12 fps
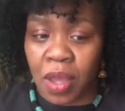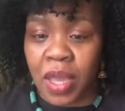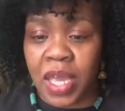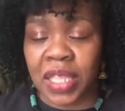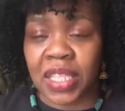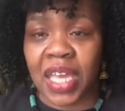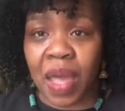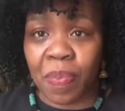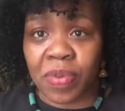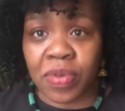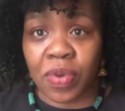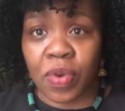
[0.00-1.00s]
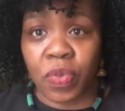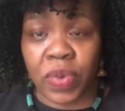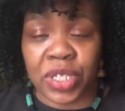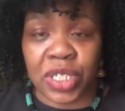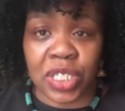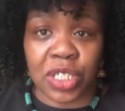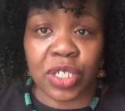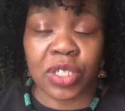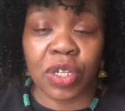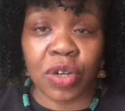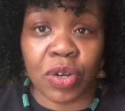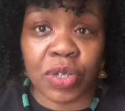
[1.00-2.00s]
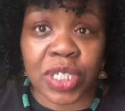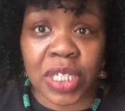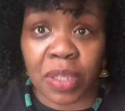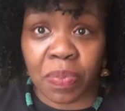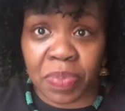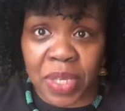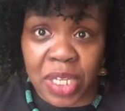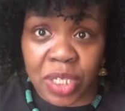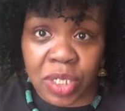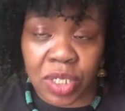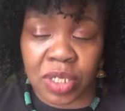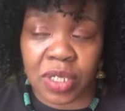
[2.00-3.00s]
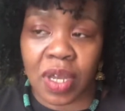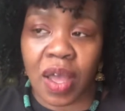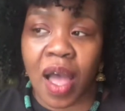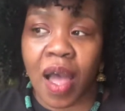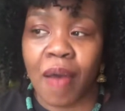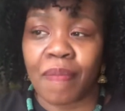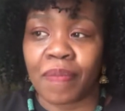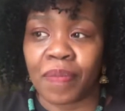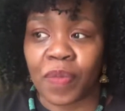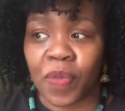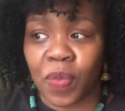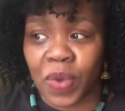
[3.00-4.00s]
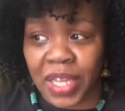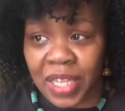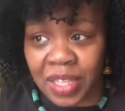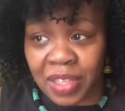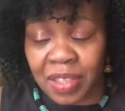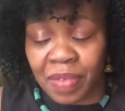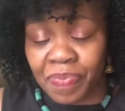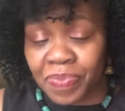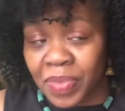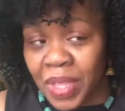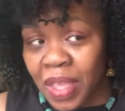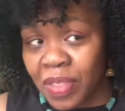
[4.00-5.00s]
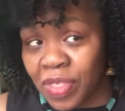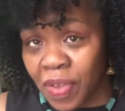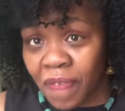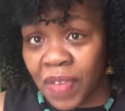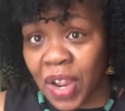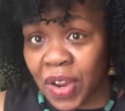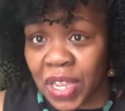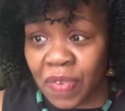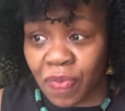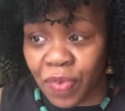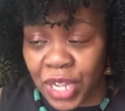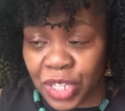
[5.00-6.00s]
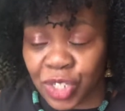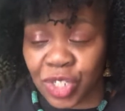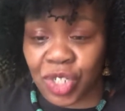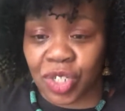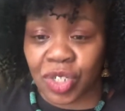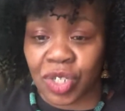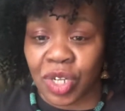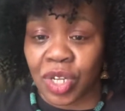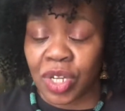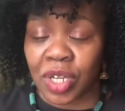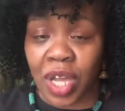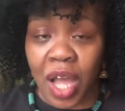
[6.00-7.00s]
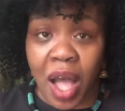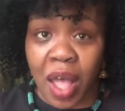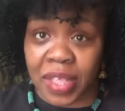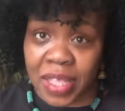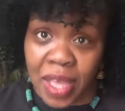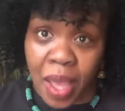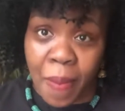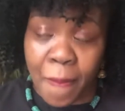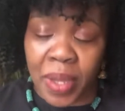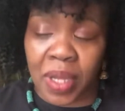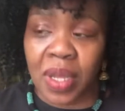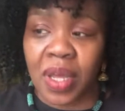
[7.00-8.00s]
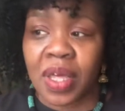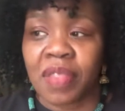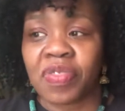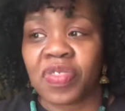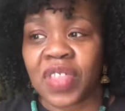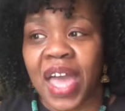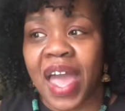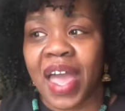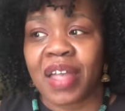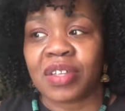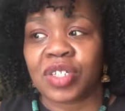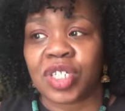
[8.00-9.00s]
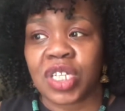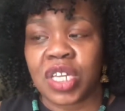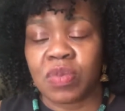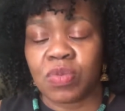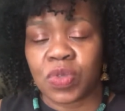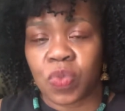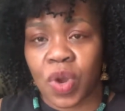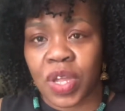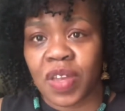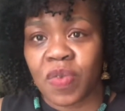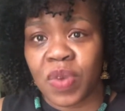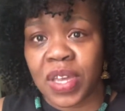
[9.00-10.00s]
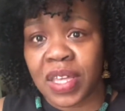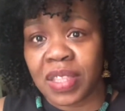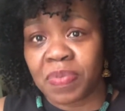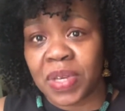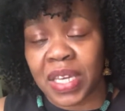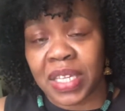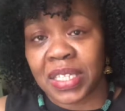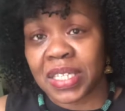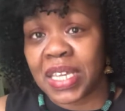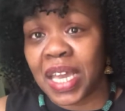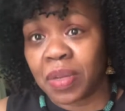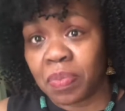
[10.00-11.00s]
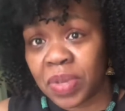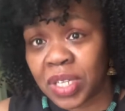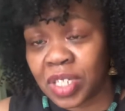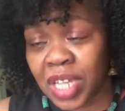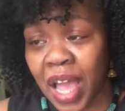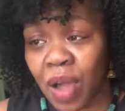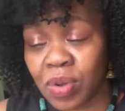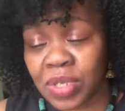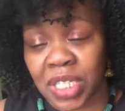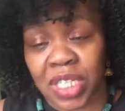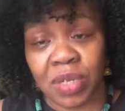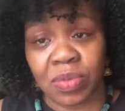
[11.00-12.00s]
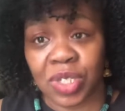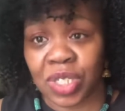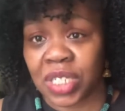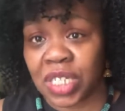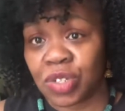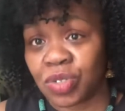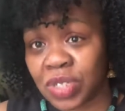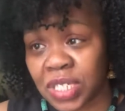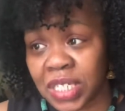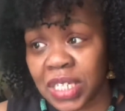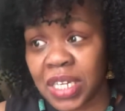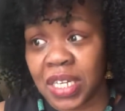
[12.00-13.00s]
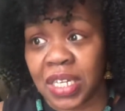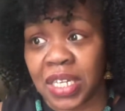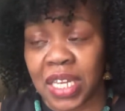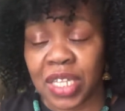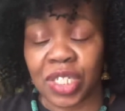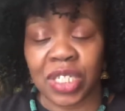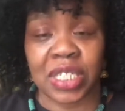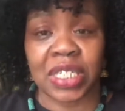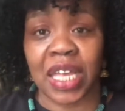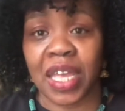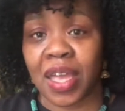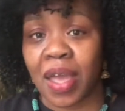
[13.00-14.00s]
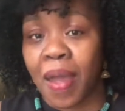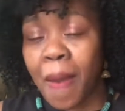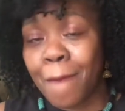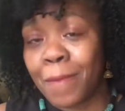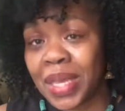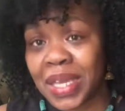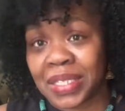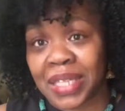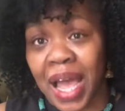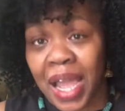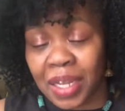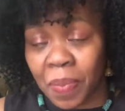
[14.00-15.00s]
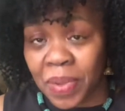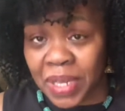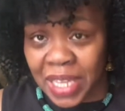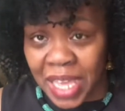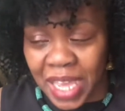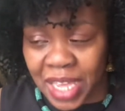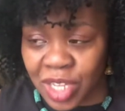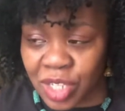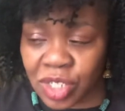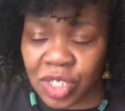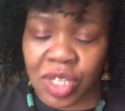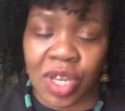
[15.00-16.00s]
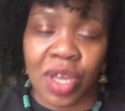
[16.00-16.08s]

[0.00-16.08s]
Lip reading: in the episode when she took the girls to the beach with the very rich sub that she was working with, because he had a beach house and he was just interested in just like being tied up in a cage.